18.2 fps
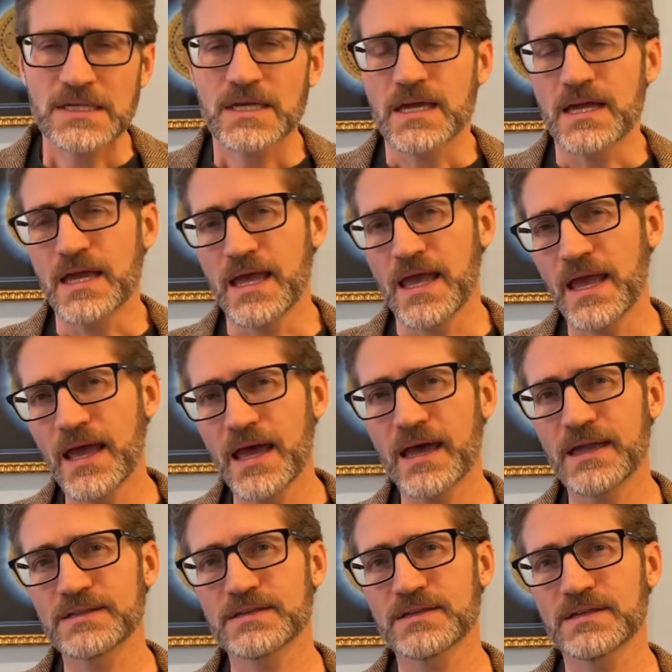
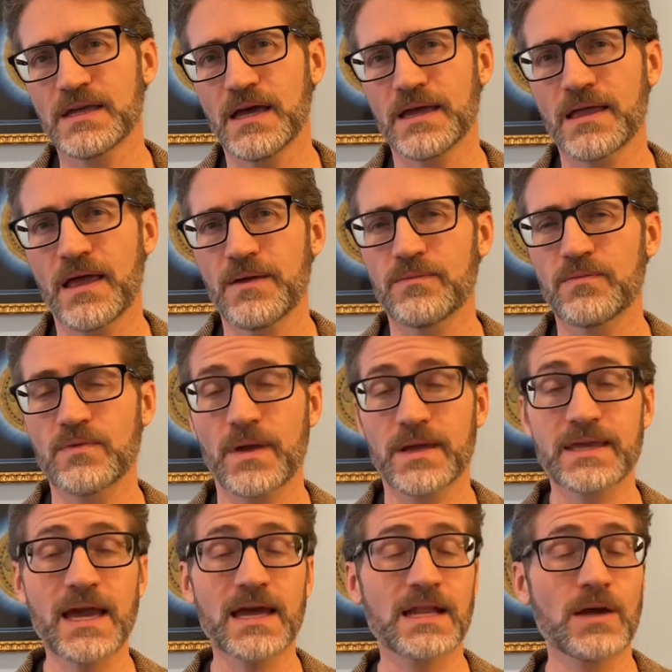And
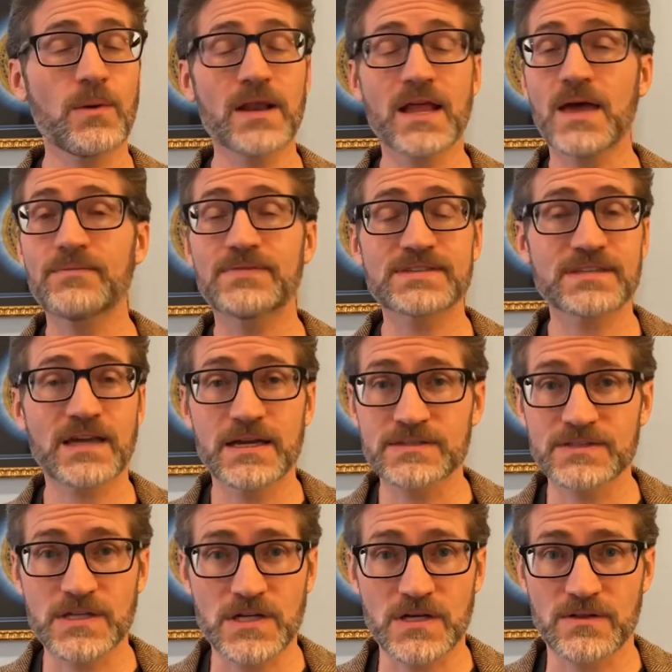I want to
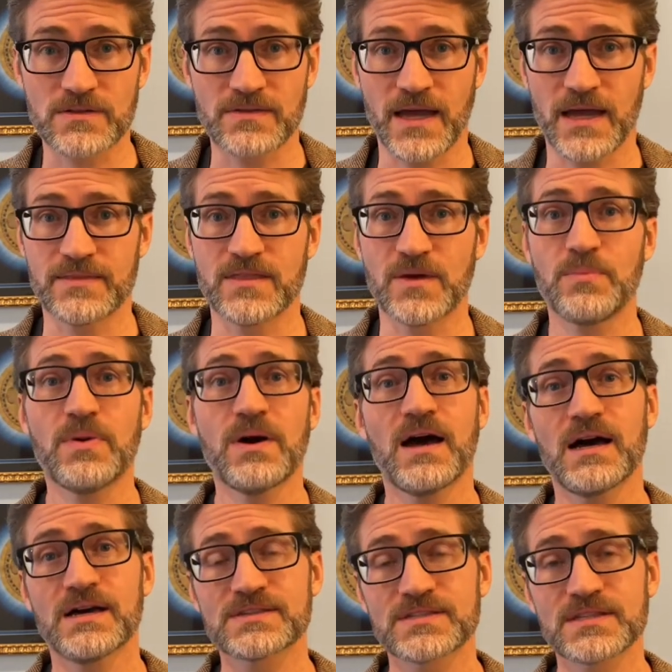emphasize here that the
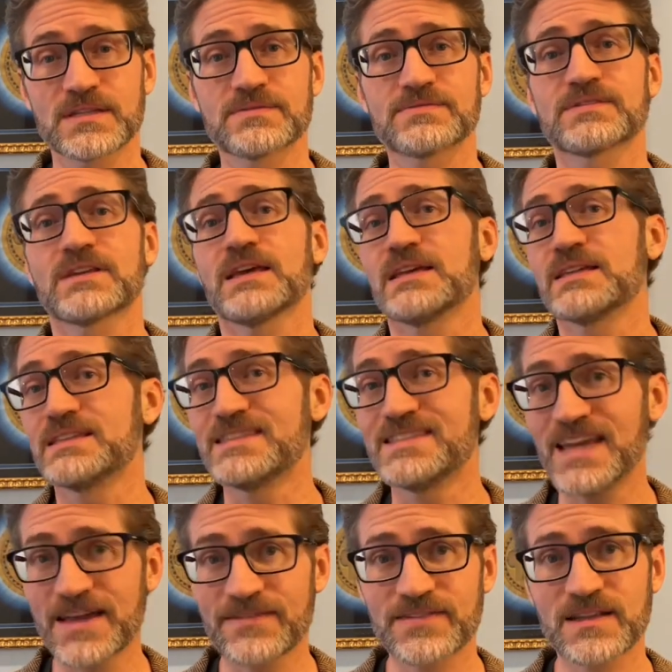positives
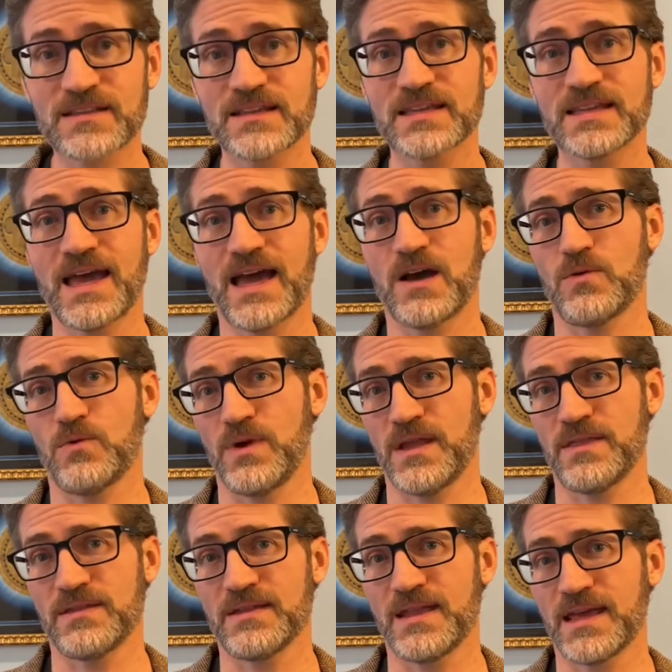definitely
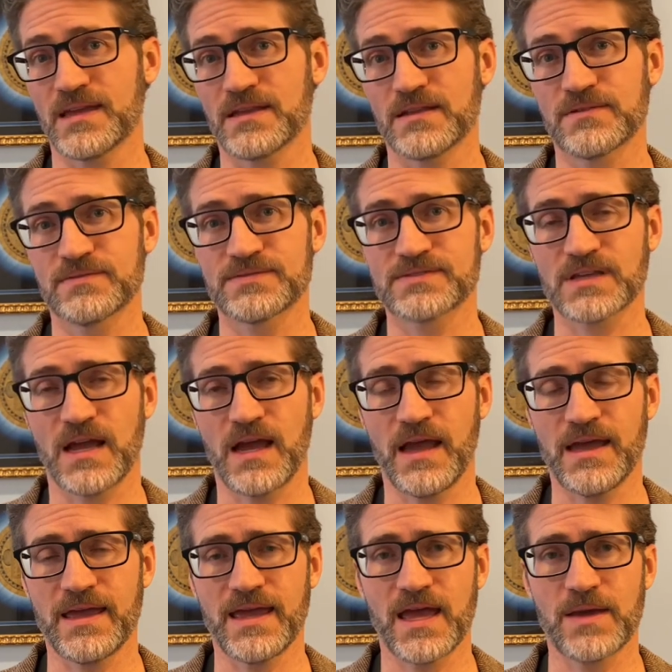outweigh the negatives.
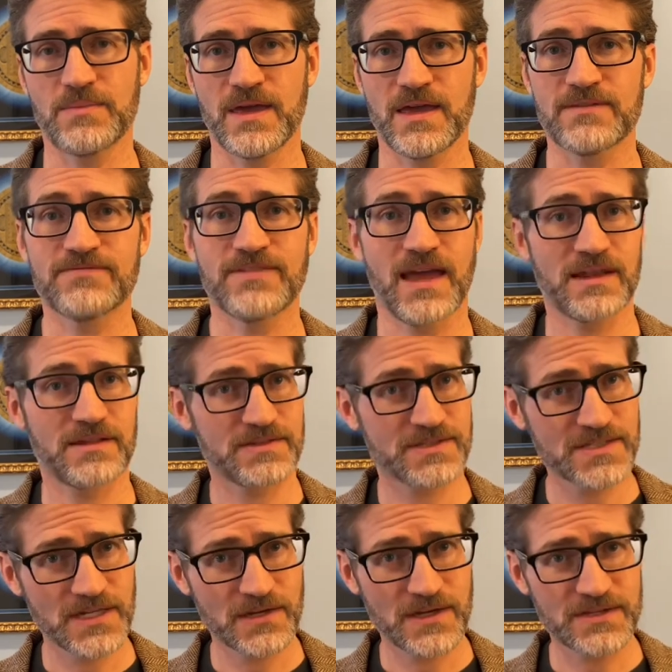I am a fan of the
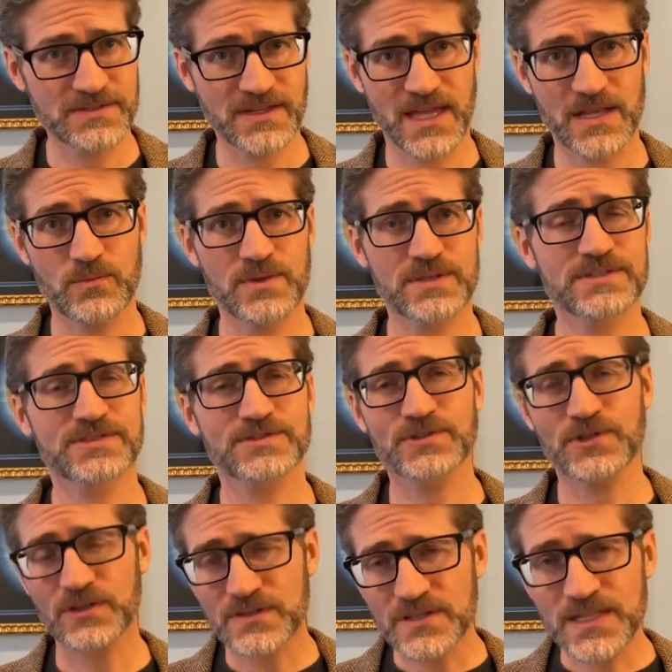series and would
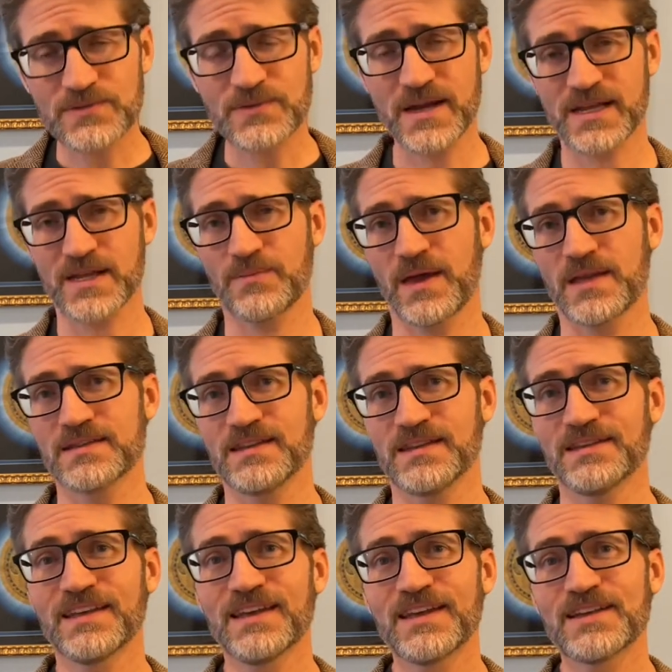certainly recommend
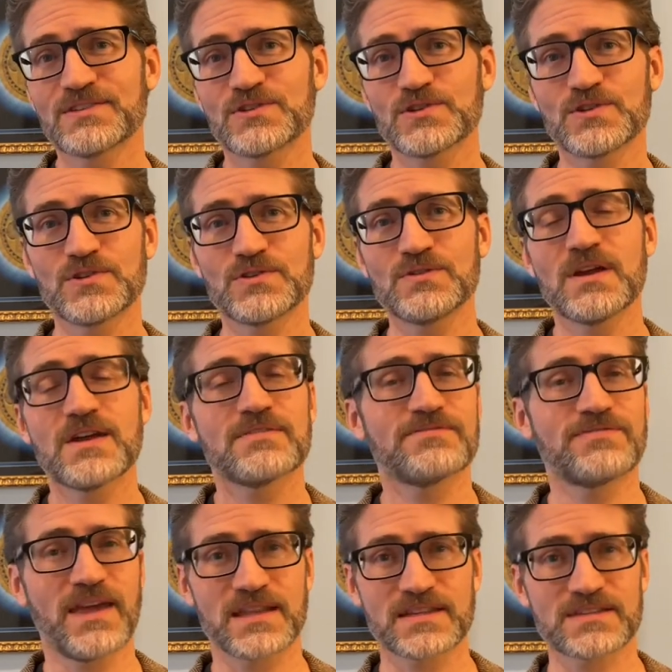it to
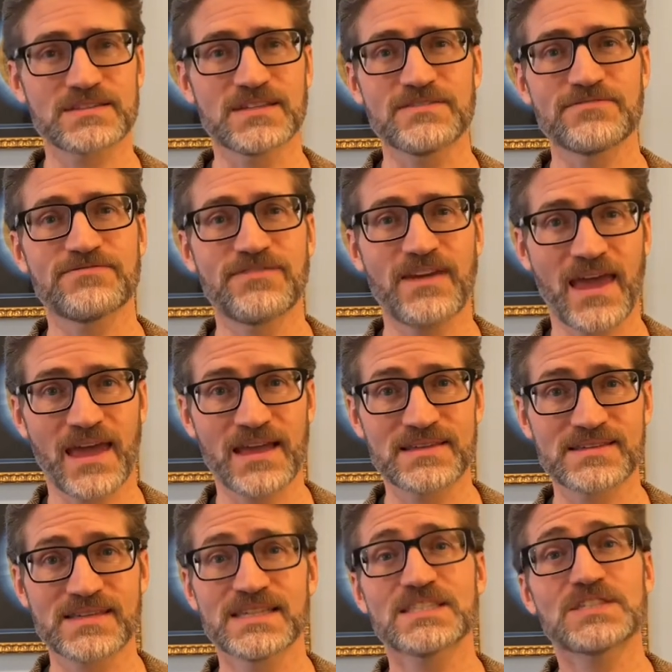fantasy
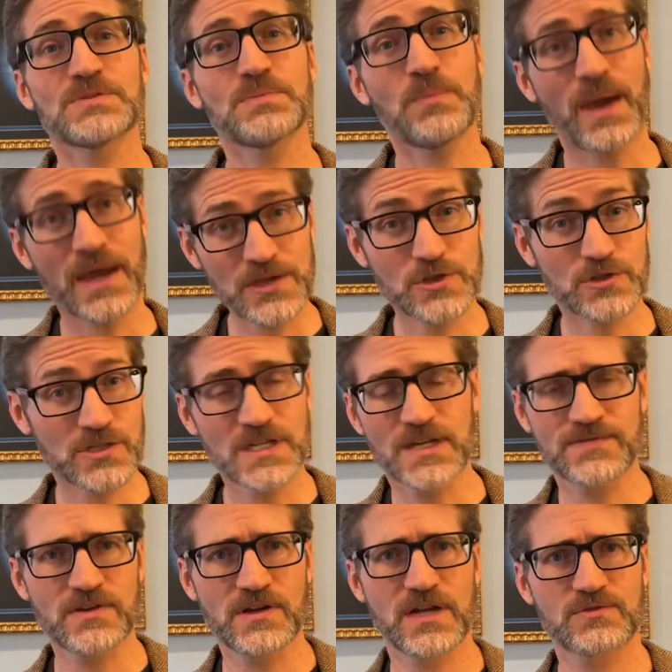fans, especially
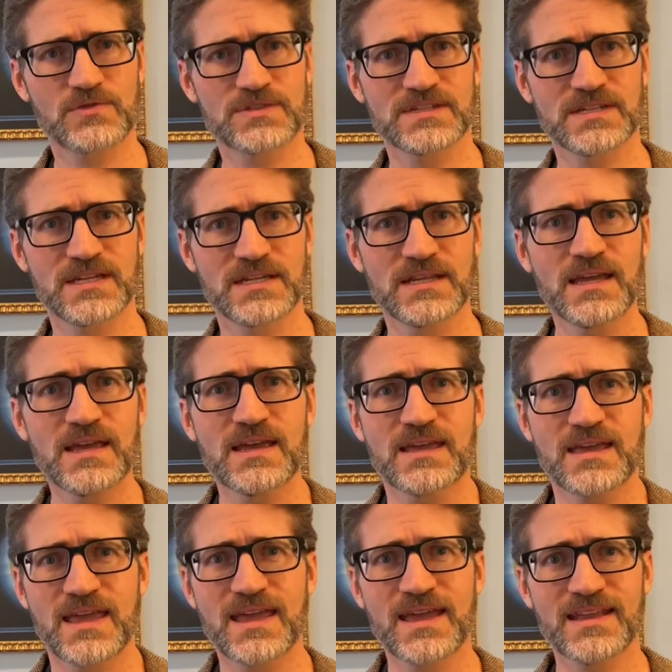if you're interested
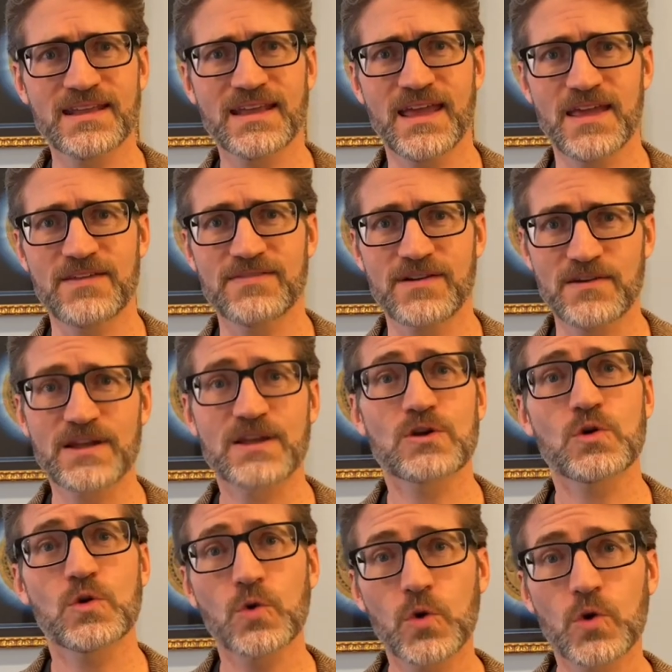in a very
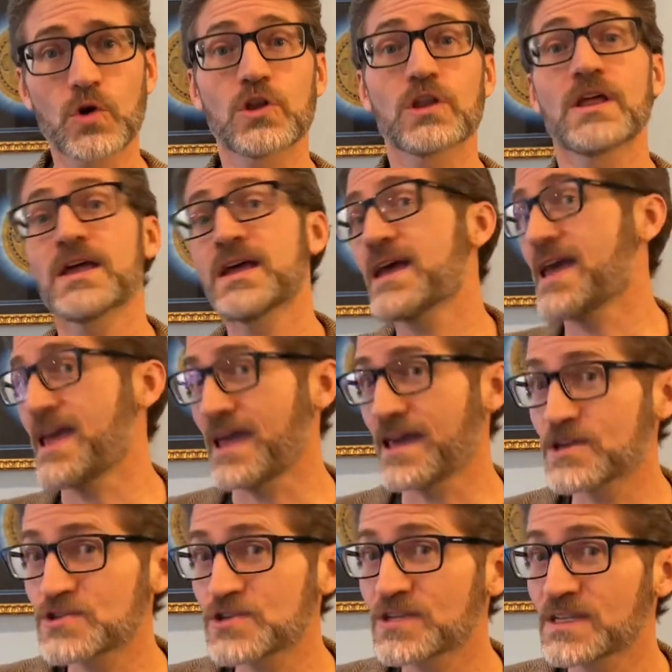cool
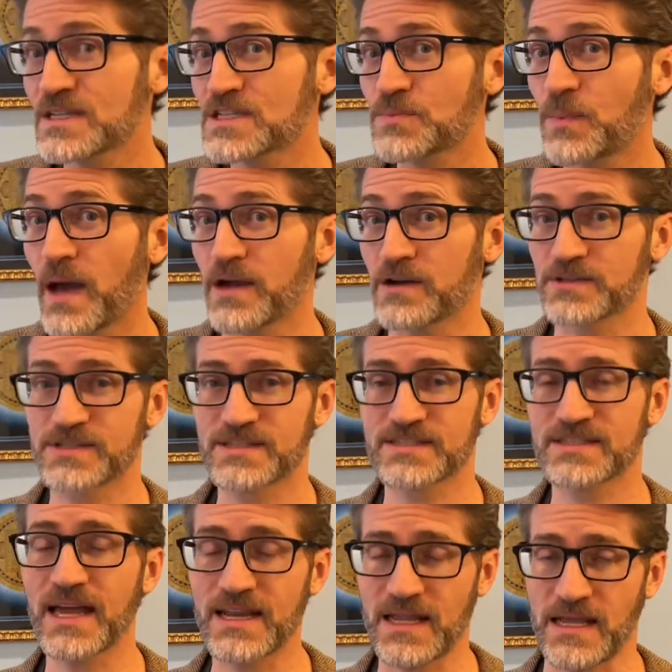Asian-inspired
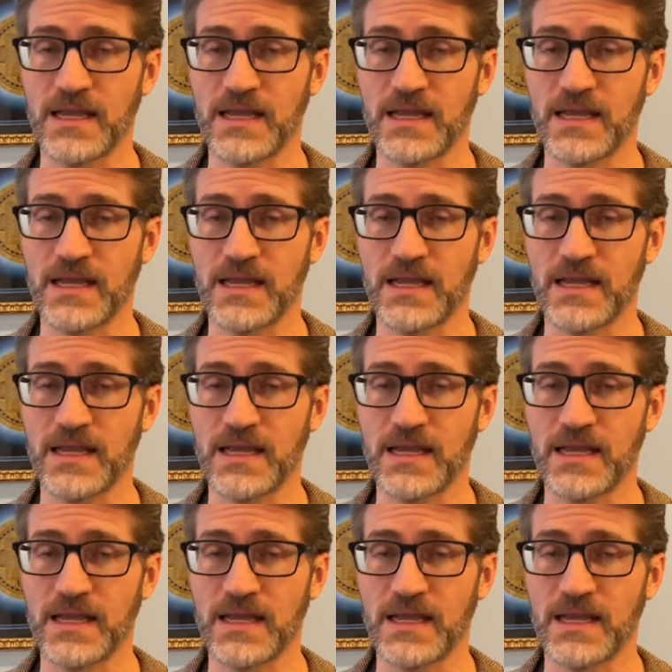setting.